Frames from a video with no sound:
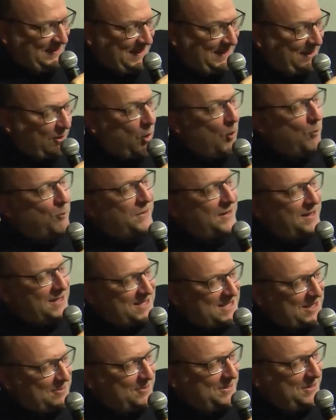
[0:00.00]
hoping that
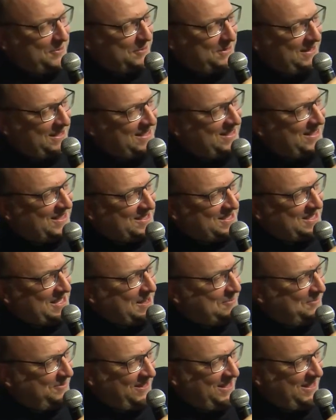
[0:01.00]
somebody would
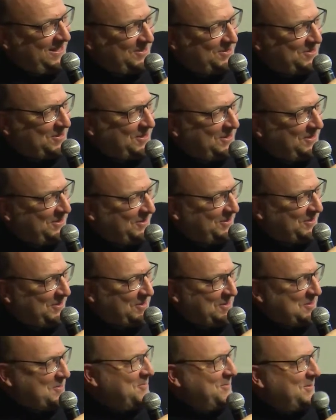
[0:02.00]
intercept that shit, you
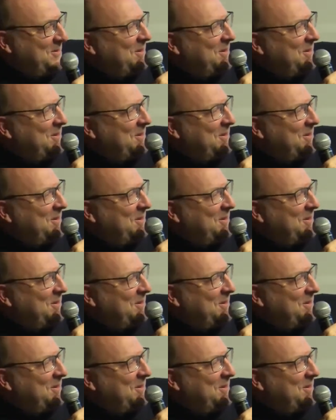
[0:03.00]
know.